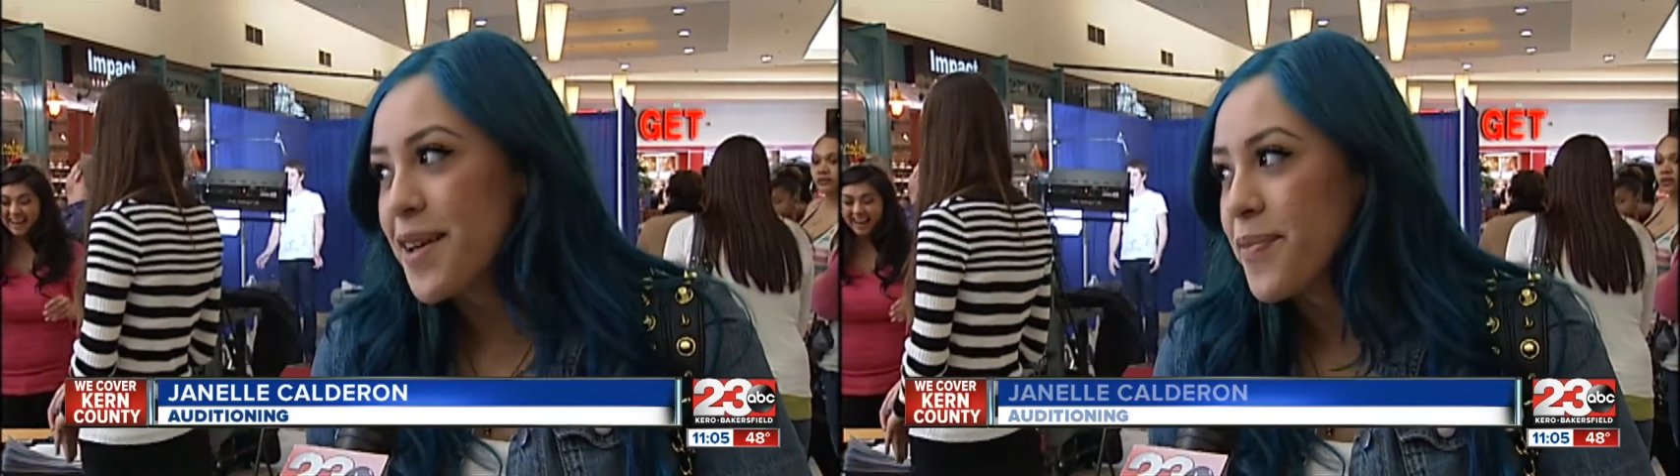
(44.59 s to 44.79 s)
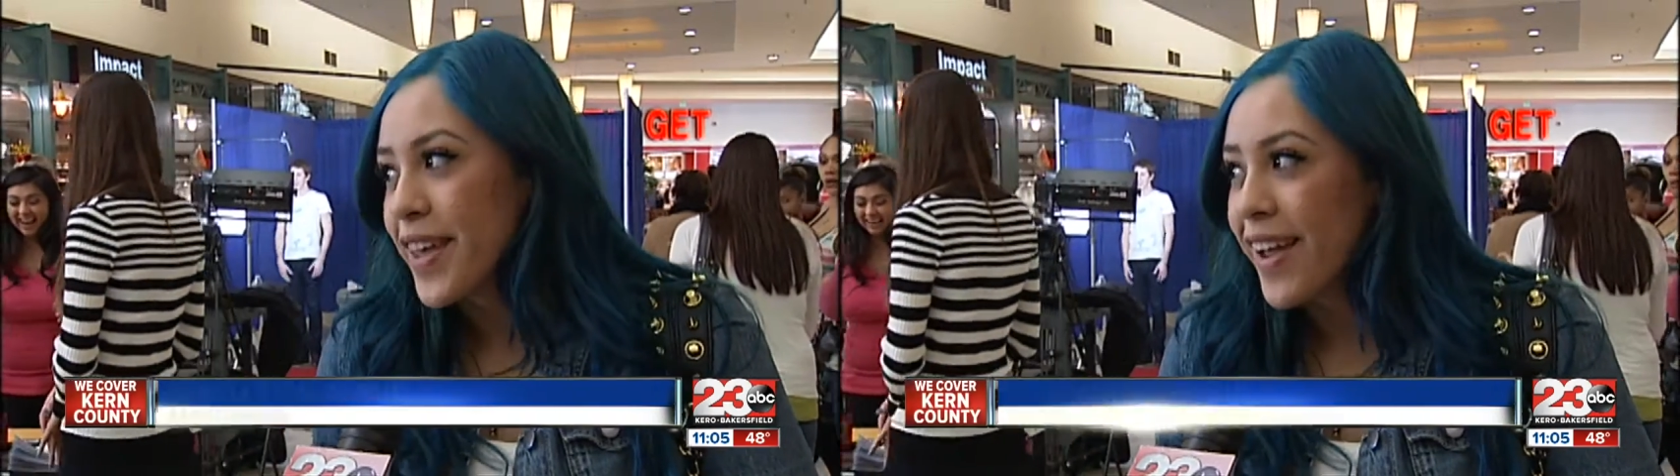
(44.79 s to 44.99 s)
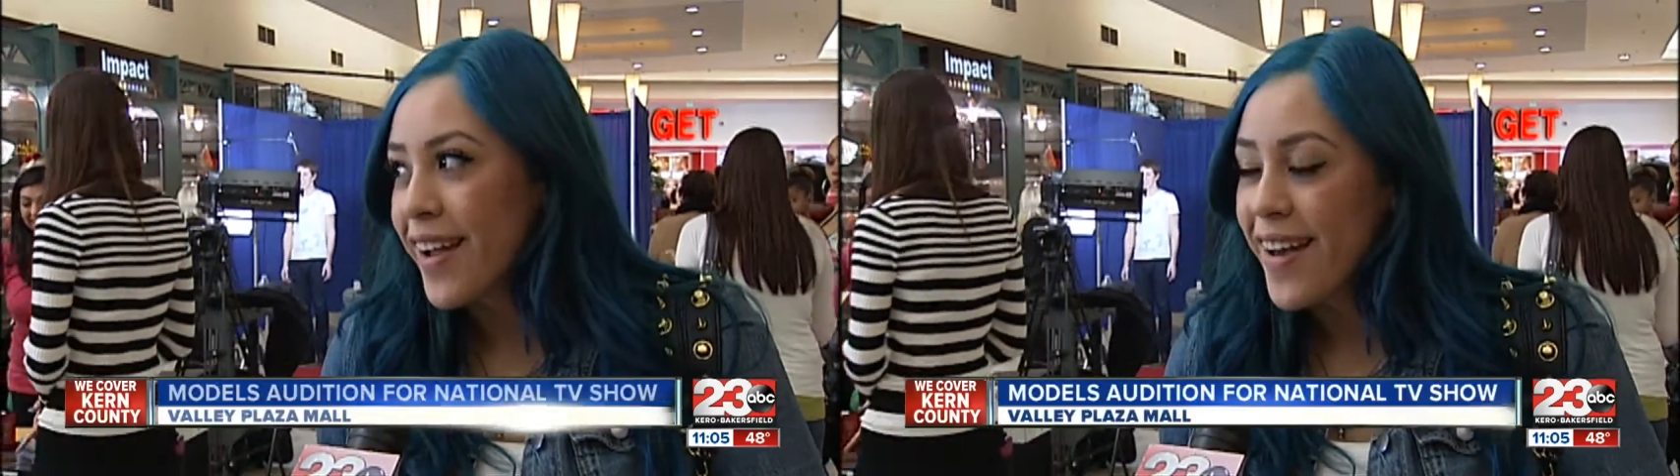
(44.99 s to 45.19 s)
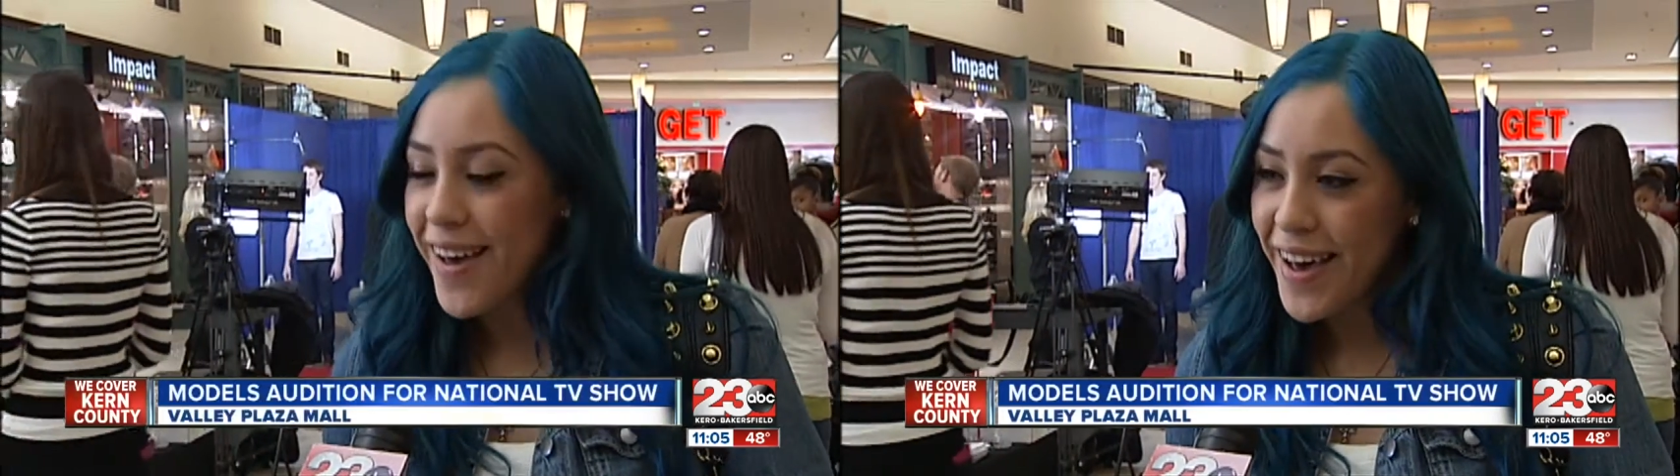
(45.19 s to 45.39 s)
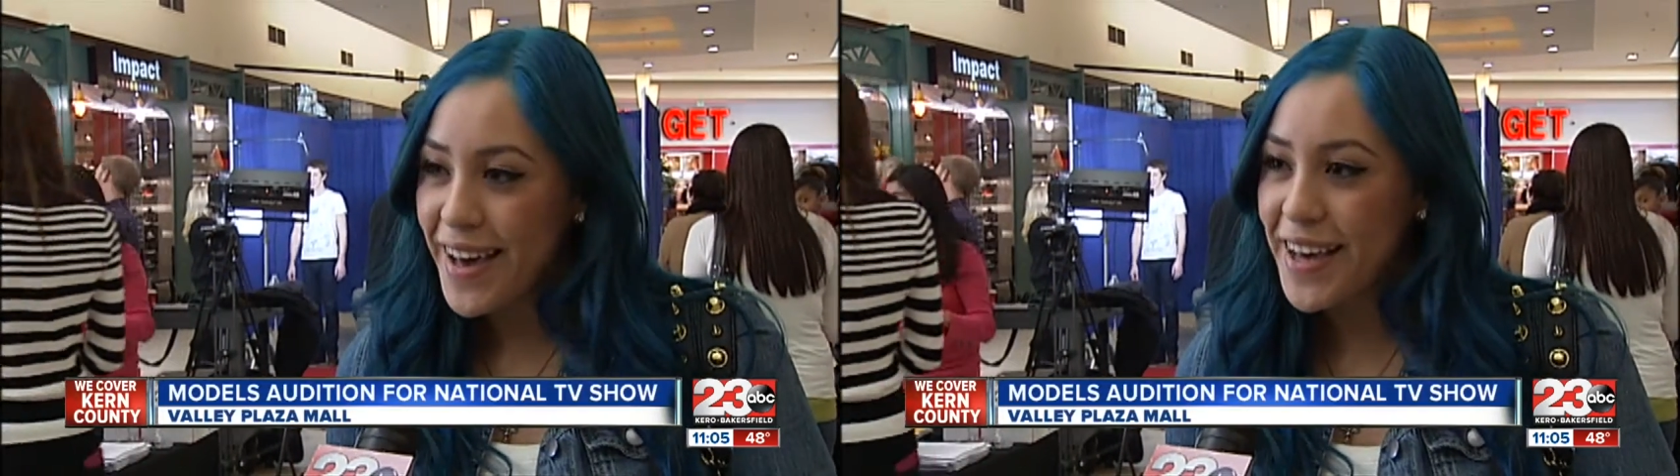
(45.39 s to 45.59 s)
something
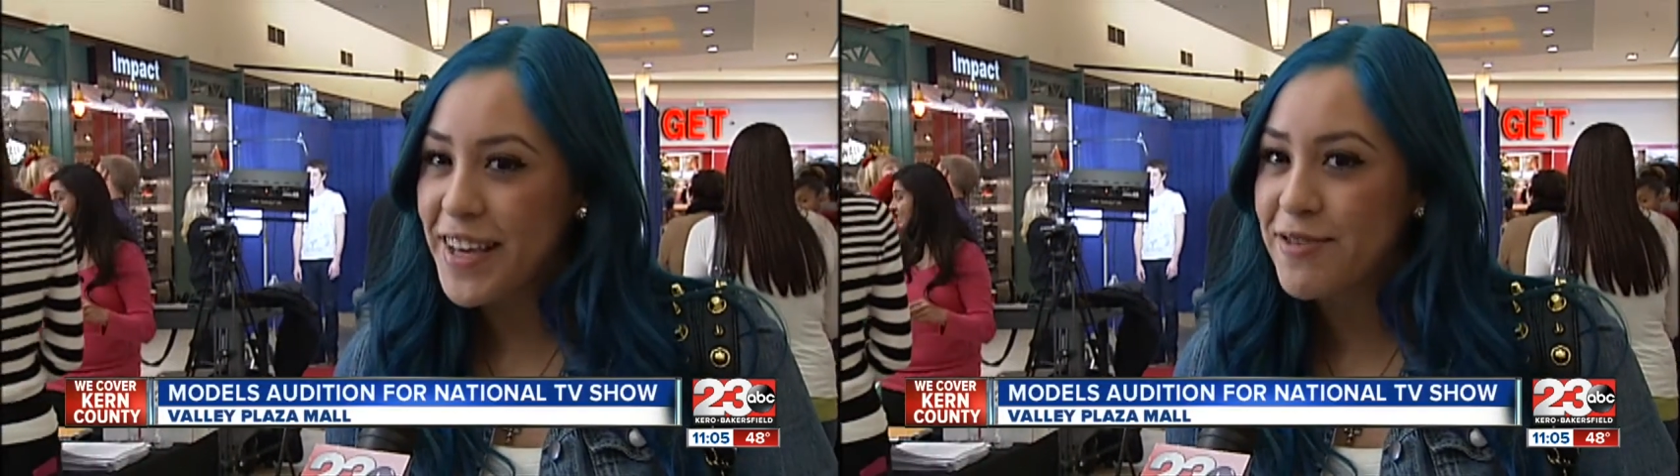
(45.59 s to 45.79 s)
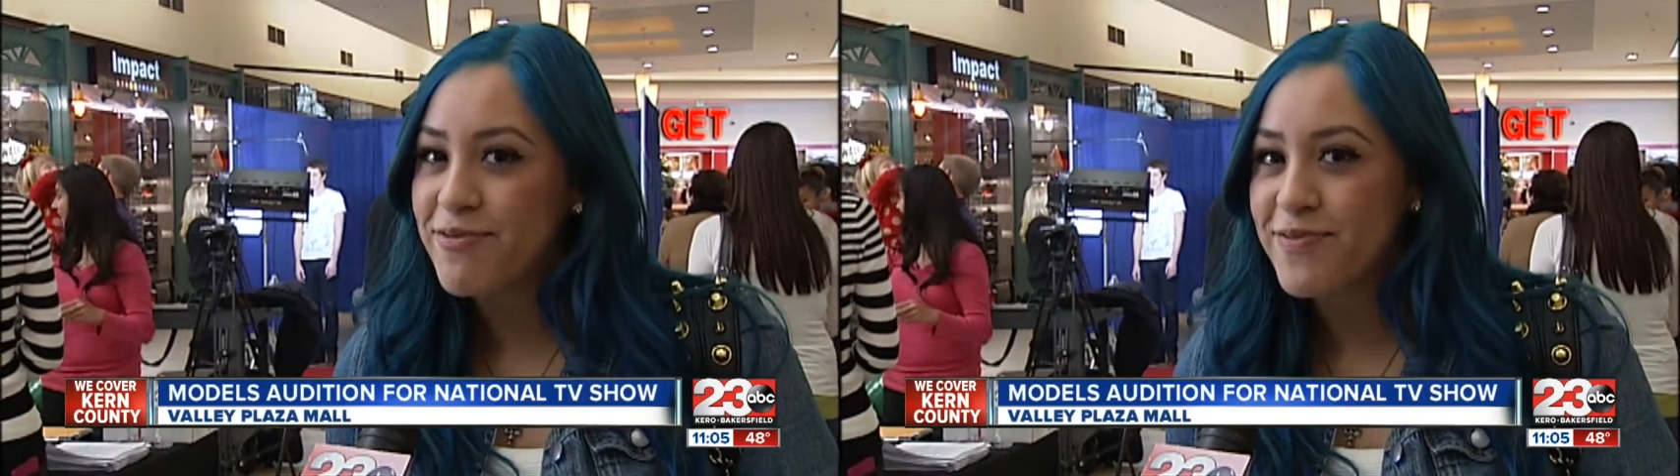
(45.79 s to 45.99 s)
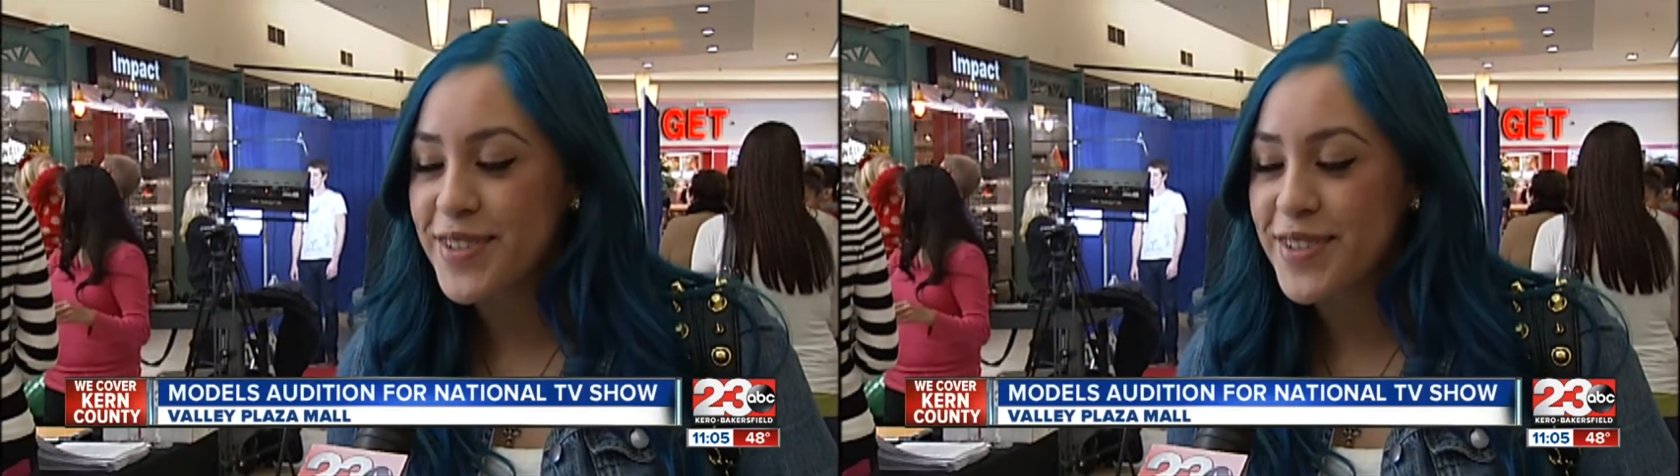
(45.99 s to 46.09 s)
I've